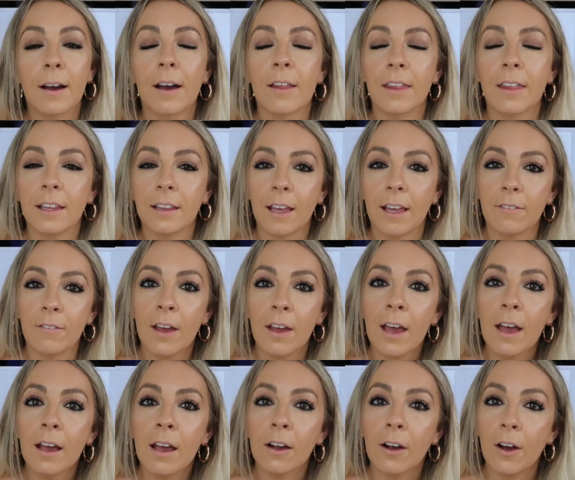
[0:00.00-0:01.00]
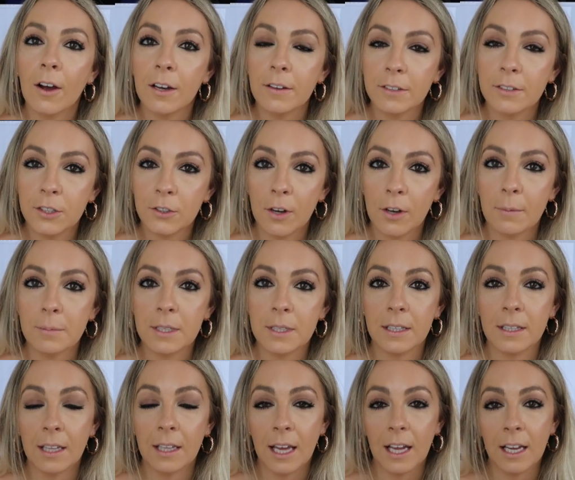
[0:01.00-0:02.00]
I think they've kind of stripped
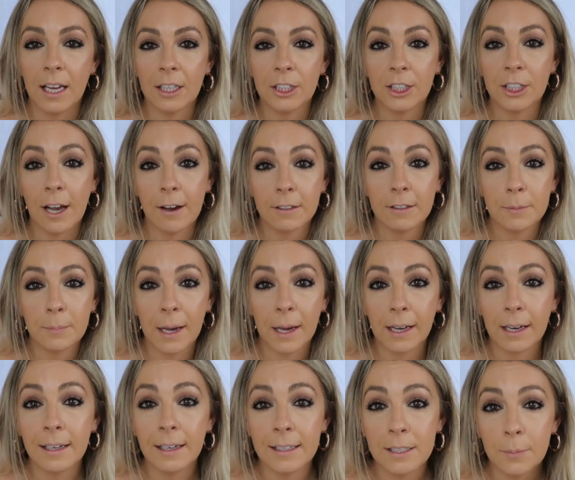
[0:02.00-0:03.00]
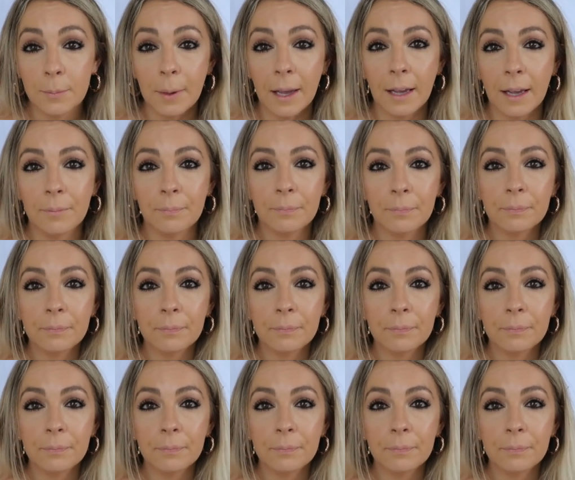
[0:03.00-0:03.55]
their shelves back a little bit.